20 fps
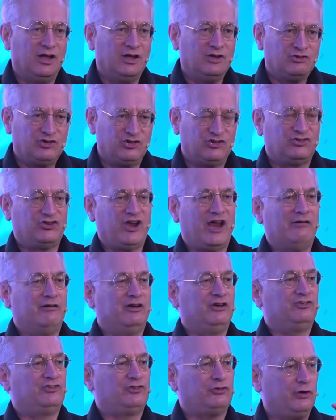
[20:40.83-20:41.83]
just
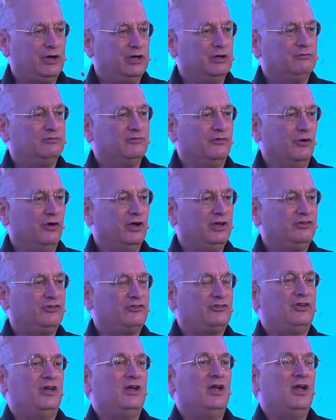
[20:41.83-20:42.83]
sharing screen and voice